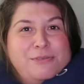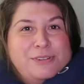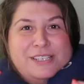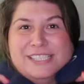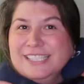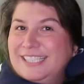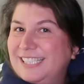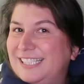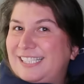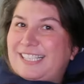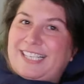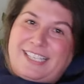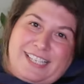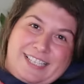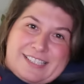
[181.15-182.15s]
for instance,
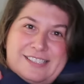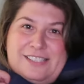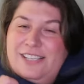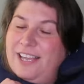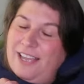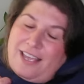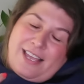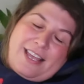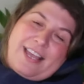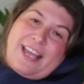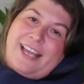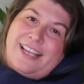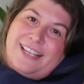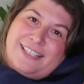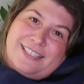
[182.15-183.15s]
like this,
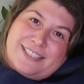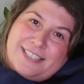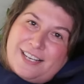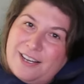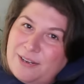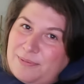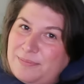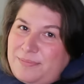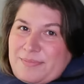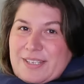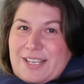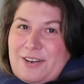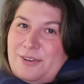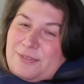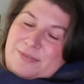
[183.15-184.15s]
and
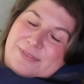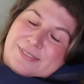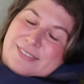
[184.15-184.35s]
you know,